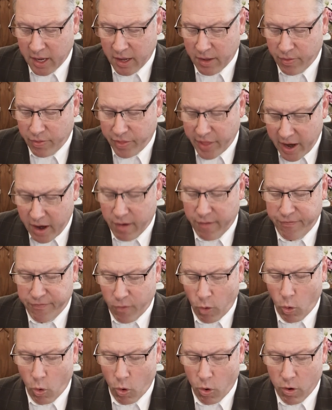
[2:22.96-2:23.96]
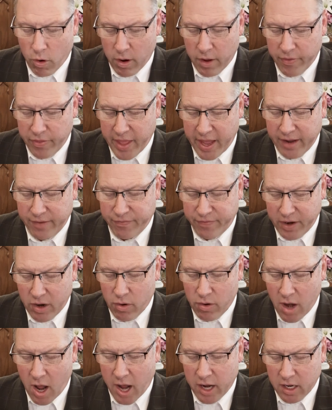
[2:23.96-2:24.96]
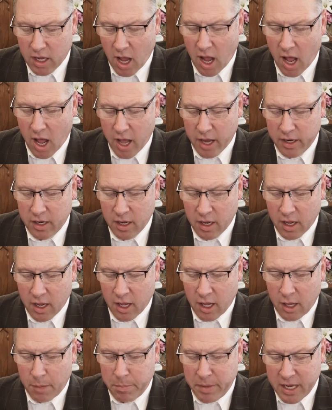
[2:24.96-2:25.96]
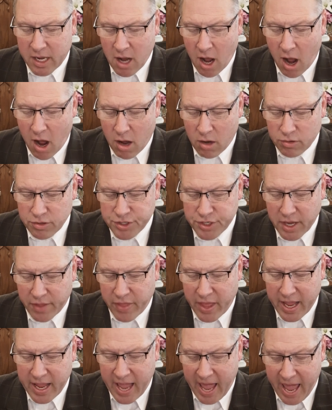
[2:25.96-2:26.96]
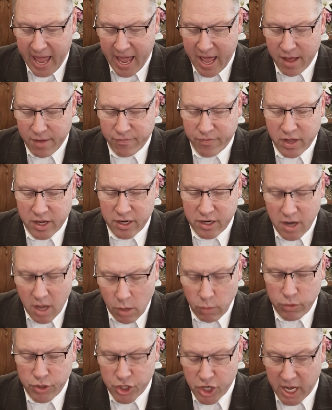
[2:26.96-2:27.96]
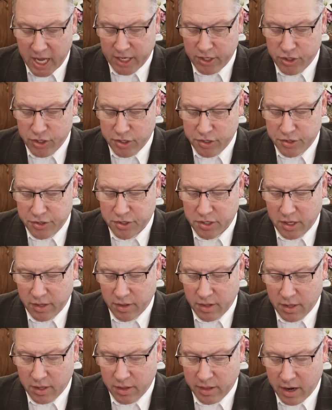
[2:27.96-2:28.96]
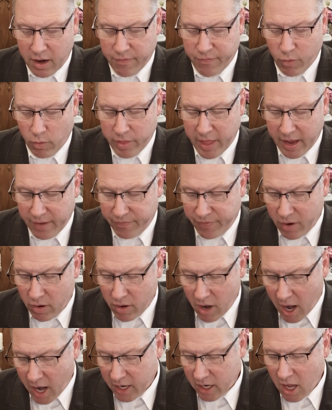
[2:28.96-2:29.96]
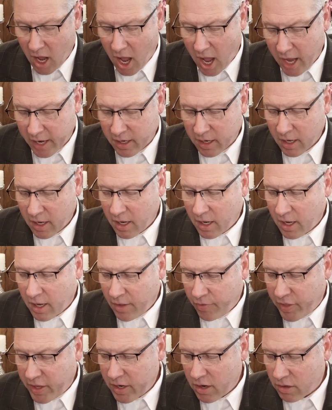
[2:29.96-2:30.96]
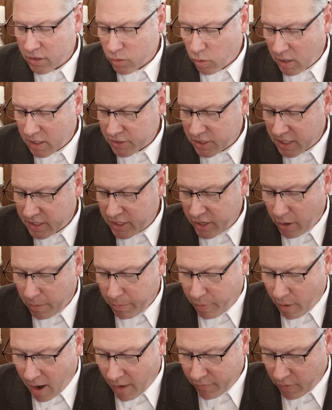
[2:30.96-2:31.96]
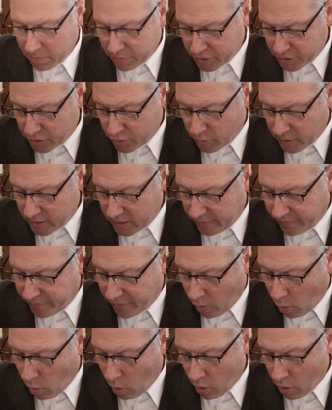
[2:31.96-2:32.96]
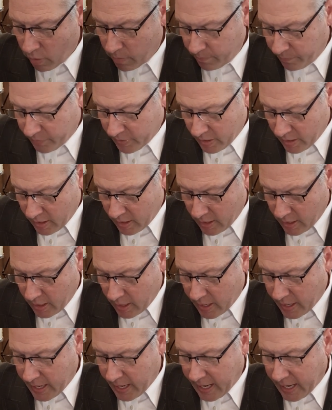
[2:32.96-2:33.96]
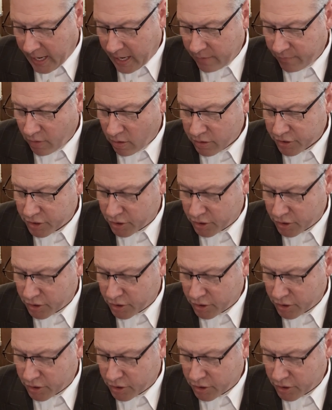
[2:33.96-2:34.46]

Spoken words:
therefore they fear not God. Because they have no changes, therefore they fear not God. Then notice what it says here in Proverbs 24 and verse